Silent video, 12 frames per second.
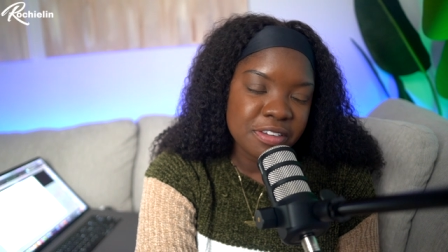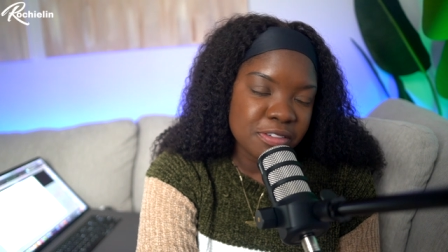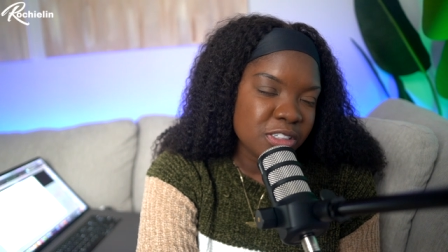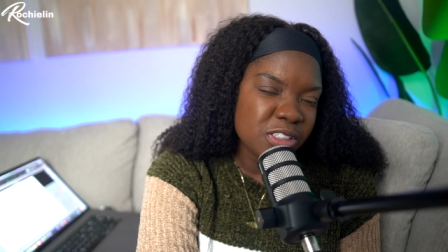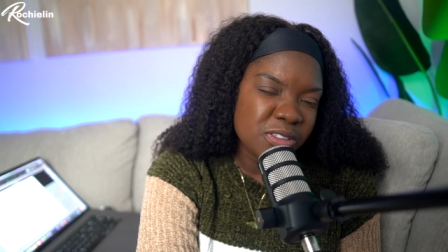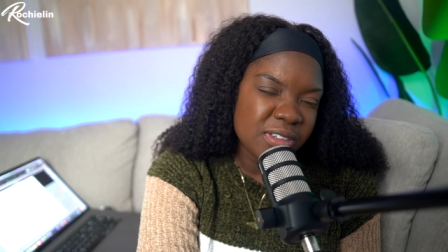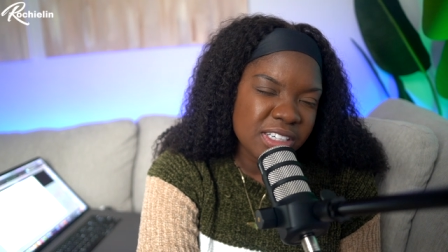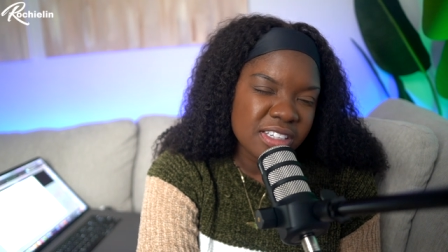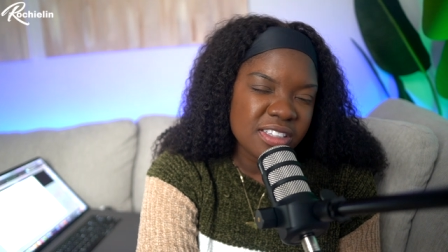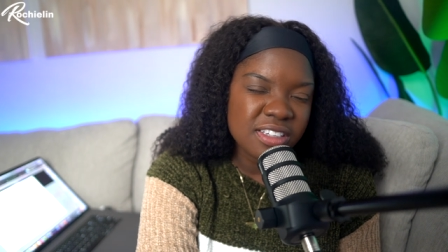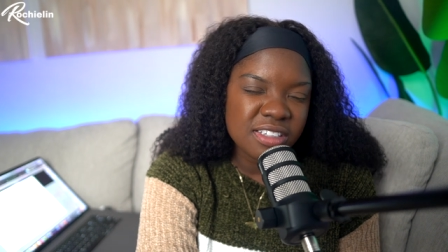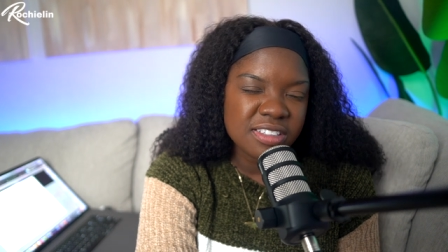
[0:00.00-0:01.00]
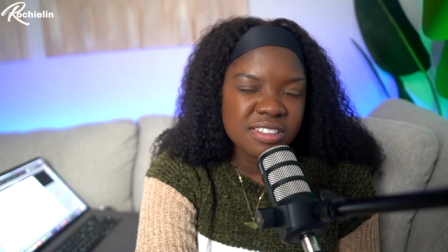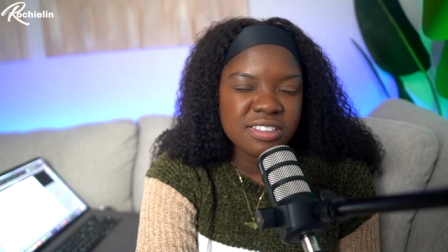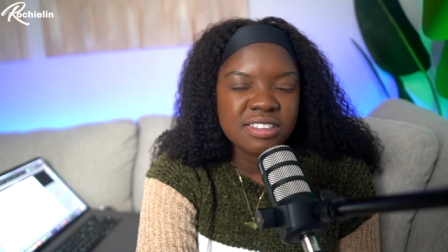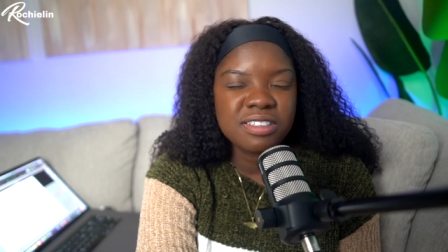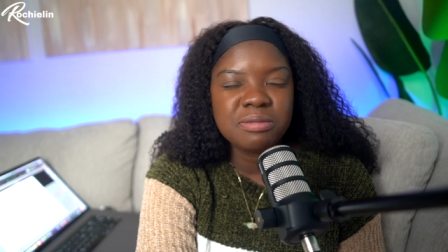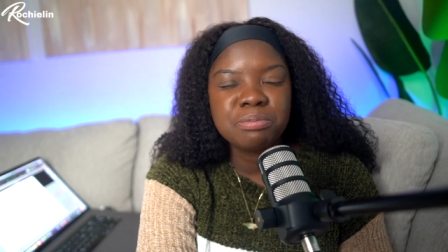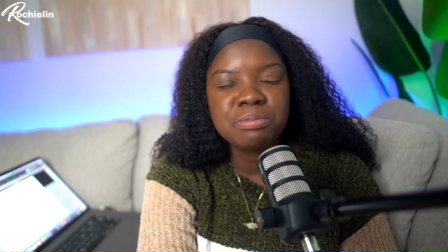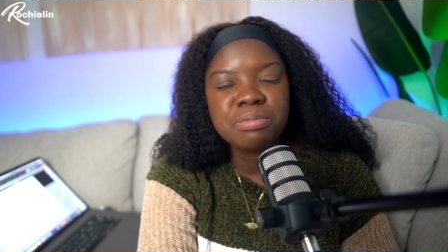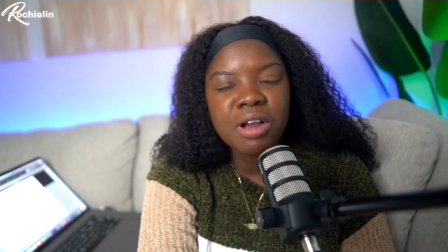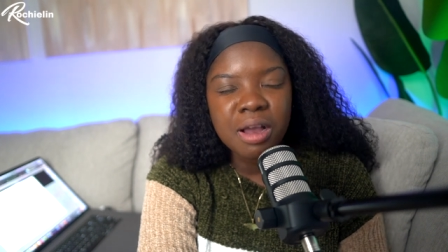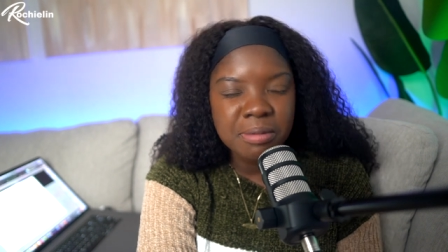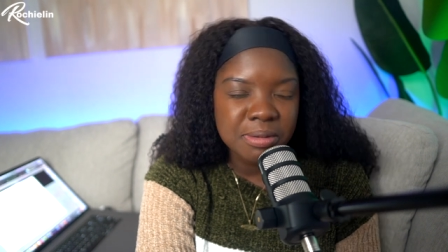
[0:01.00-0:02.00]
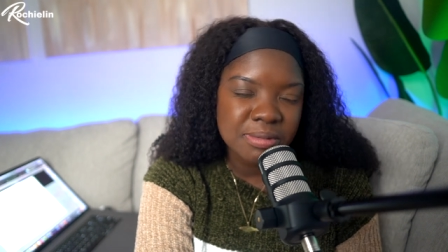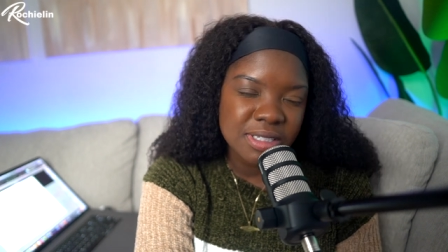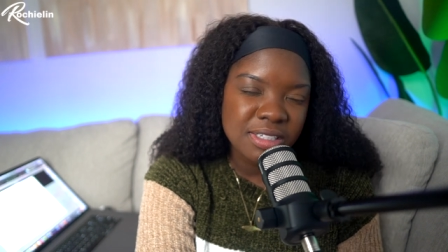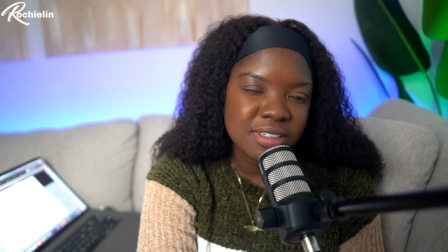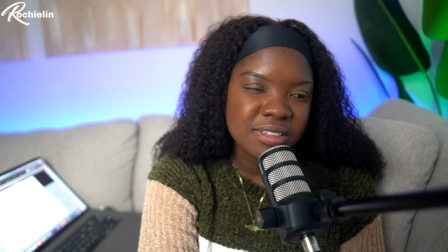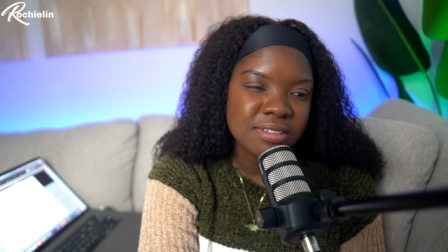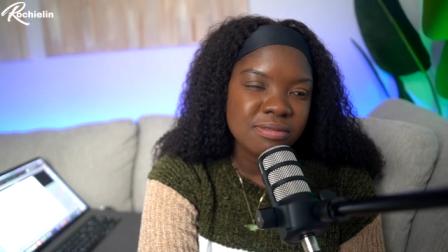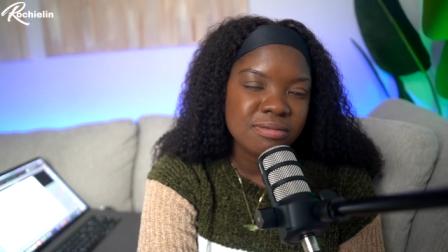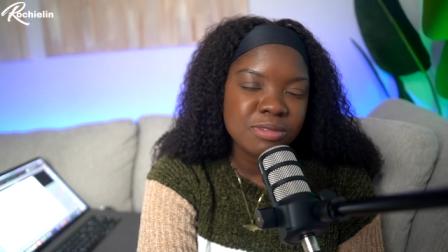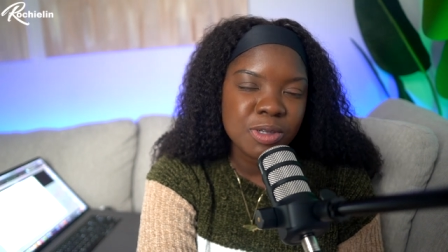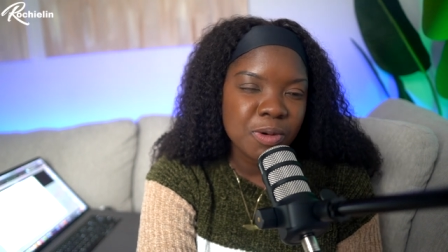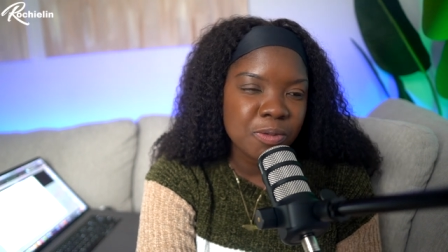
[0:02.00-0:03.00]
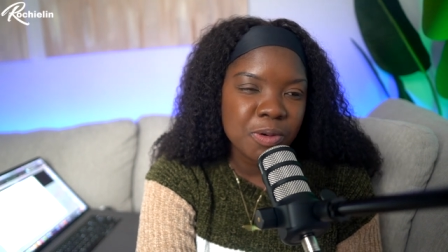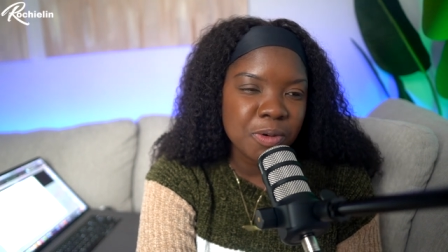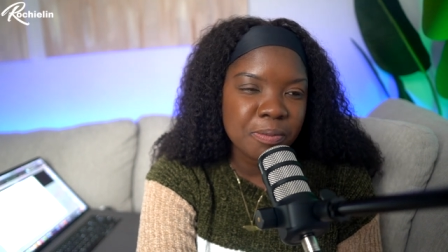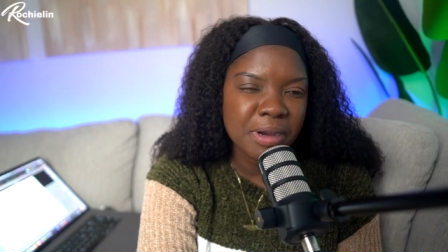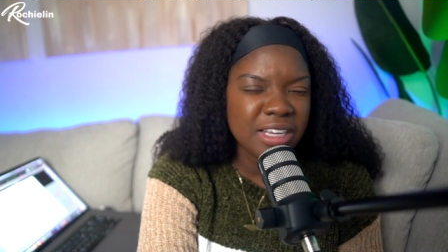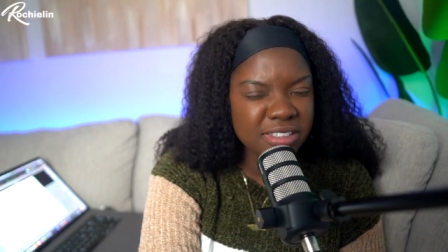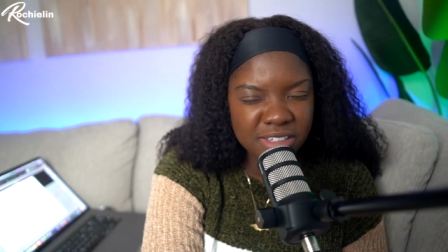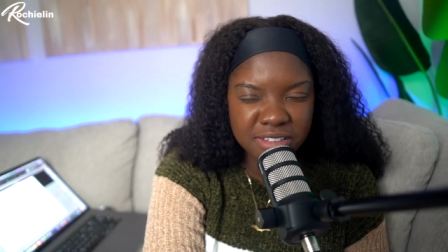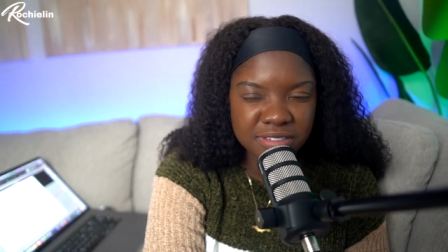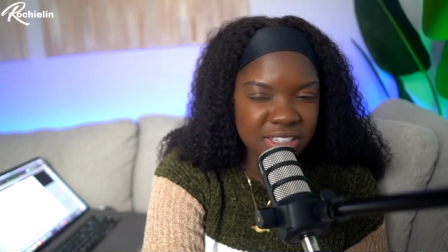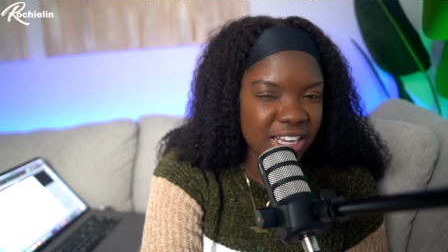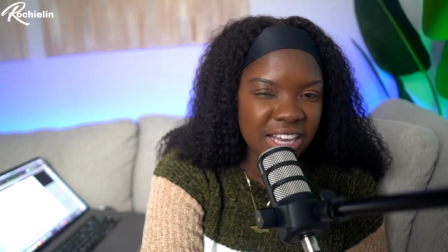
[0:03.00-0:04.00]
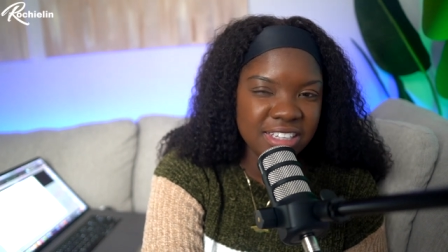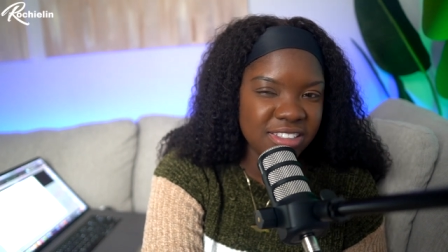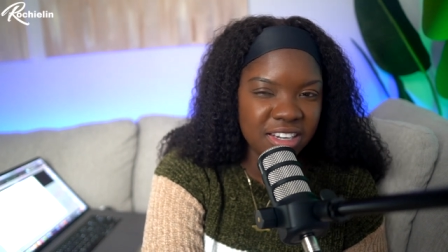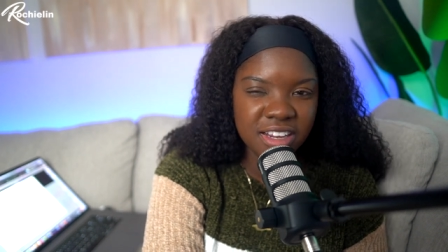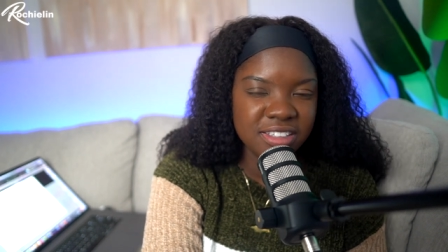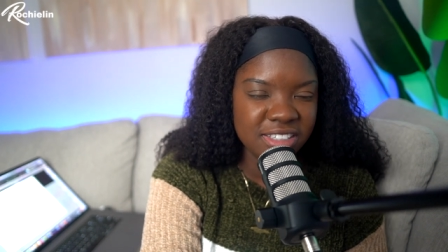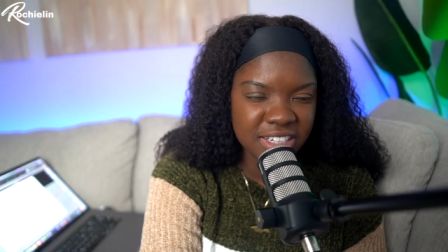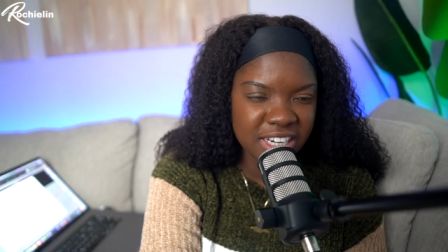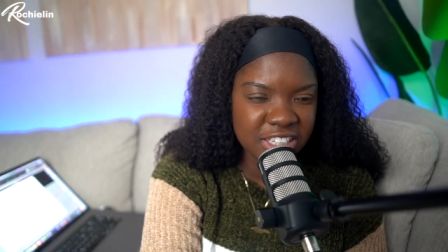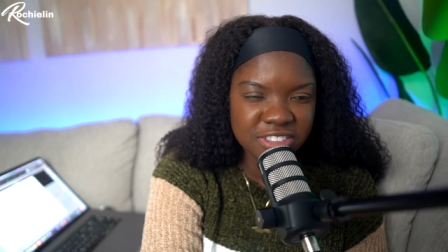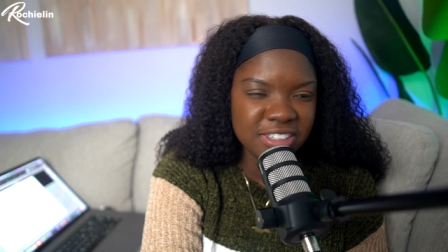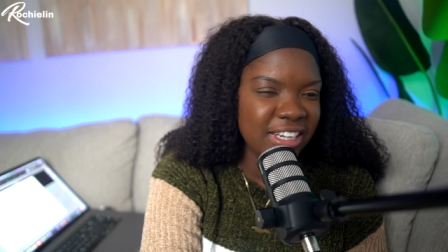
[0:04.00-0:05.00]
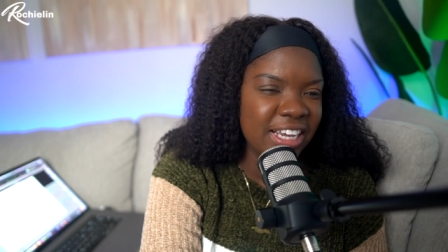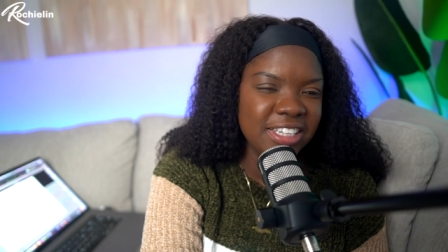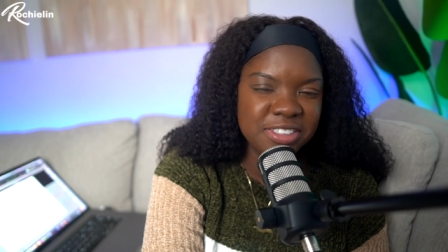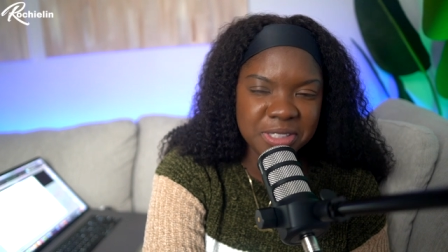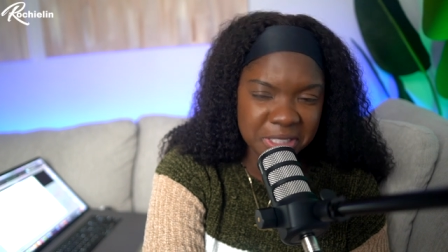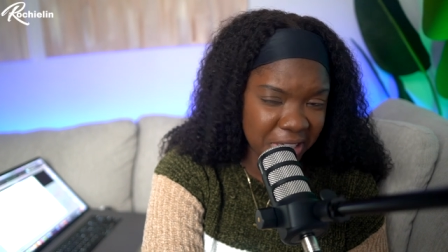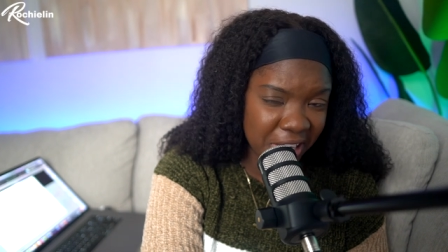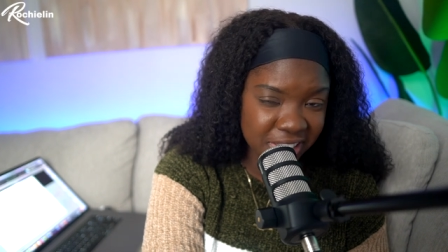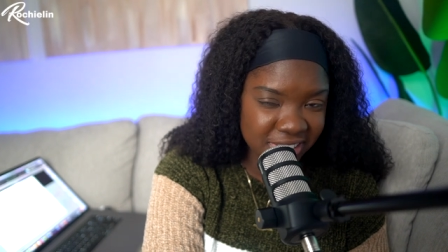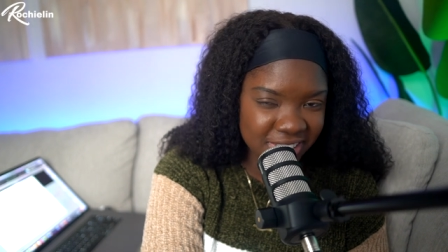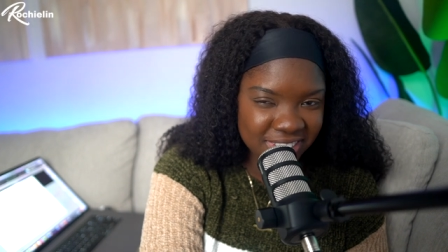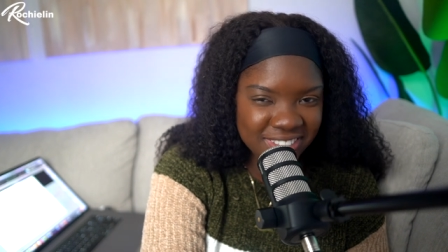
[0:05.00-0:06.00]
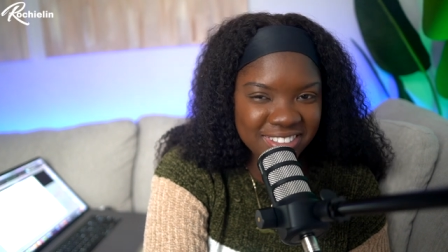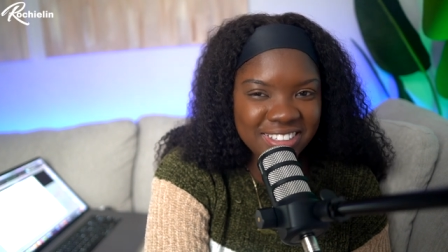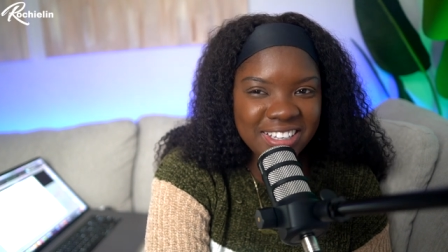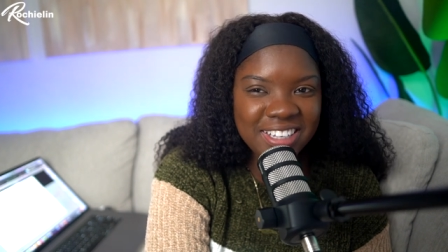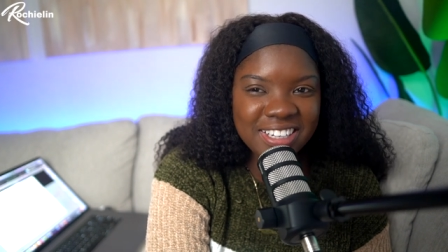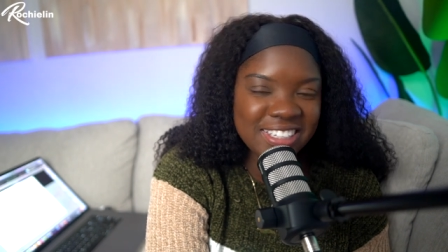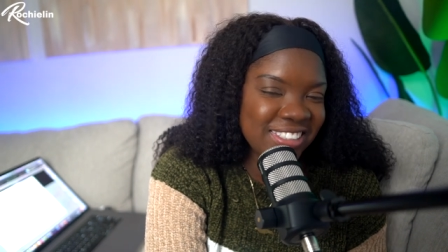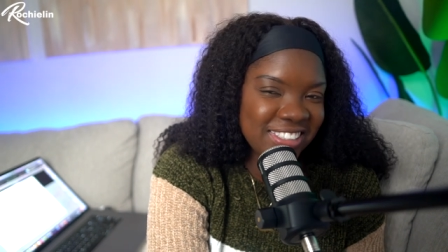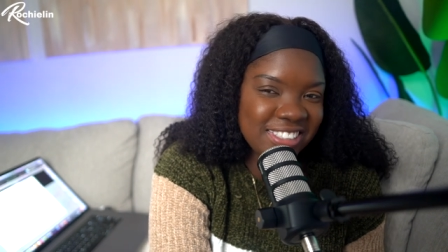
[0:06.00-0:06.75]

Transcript: if you're storing things, probably don't won't matter if it has a lot of natural light or not because